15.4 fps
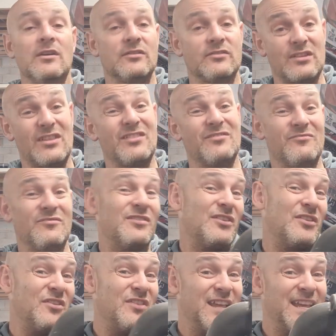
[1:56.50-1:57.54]
So the
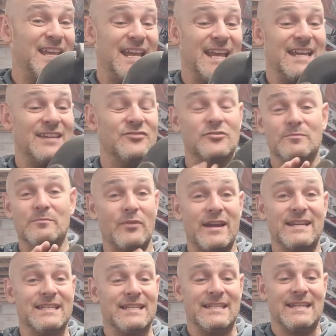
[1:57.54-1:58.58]
thinking is just
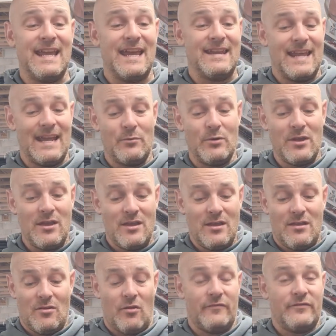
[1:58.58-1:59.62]
brace this again. Now,
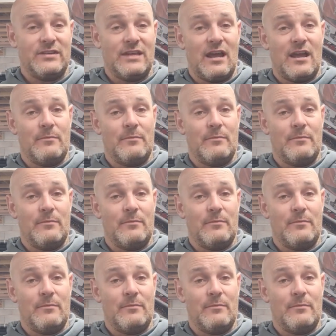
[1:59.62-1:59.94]
obviously I